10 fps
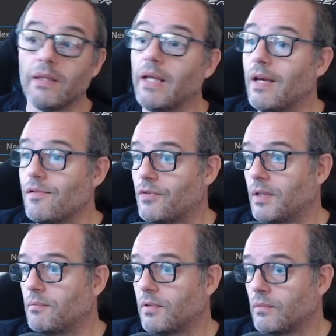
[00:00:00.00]
time
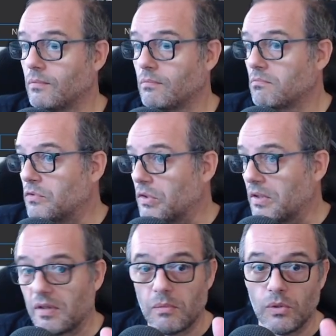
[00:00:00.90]
frames. For
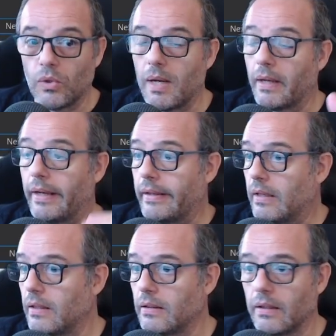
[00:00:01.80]
example, you can
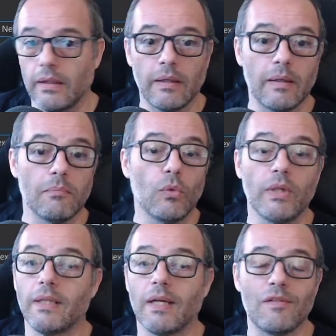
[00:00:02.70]
create a
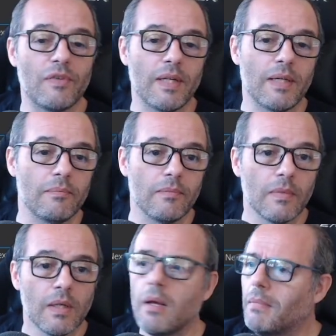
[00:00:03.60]
multi-time frame,
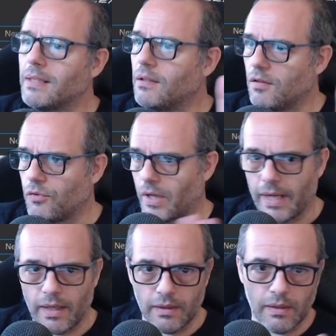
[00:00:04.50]
but this is for
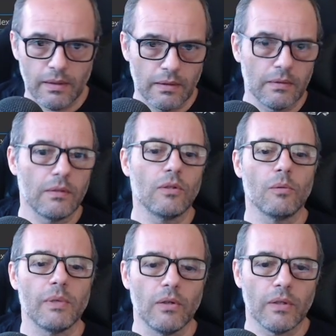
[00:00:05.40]
another
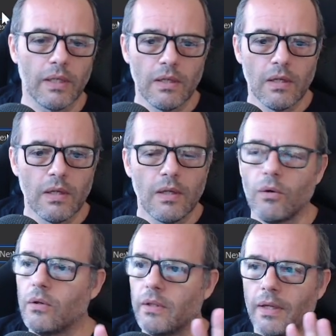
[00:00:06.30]
topic. Okay,
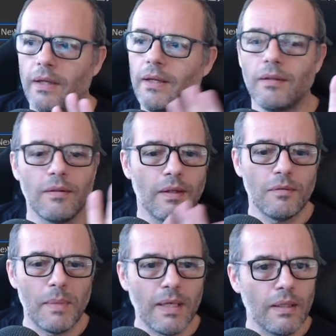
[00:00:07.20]

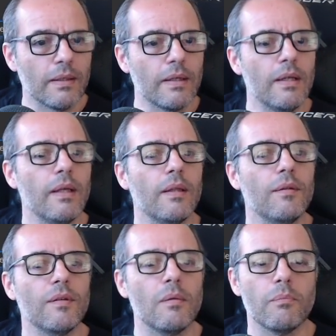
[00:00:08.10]
let's make it really
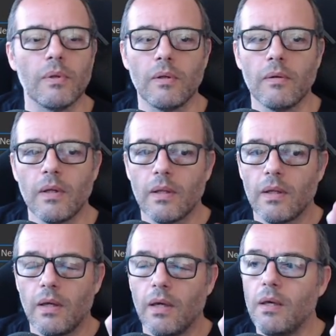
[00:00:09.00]
simple.
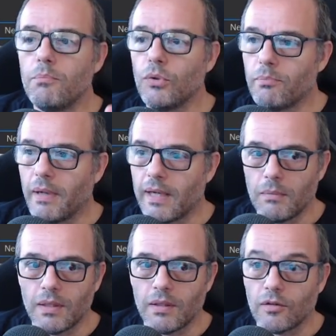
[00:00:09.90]
Input
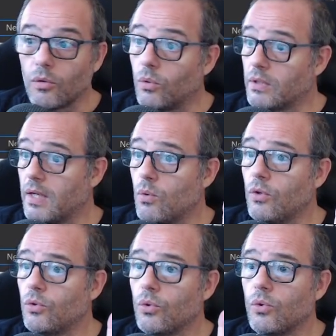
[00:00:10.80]
parameters. What I
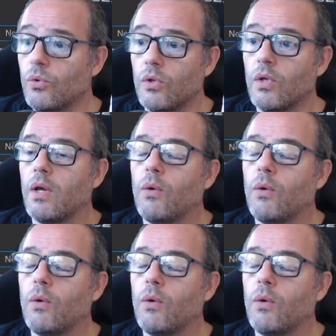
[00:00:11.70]
want to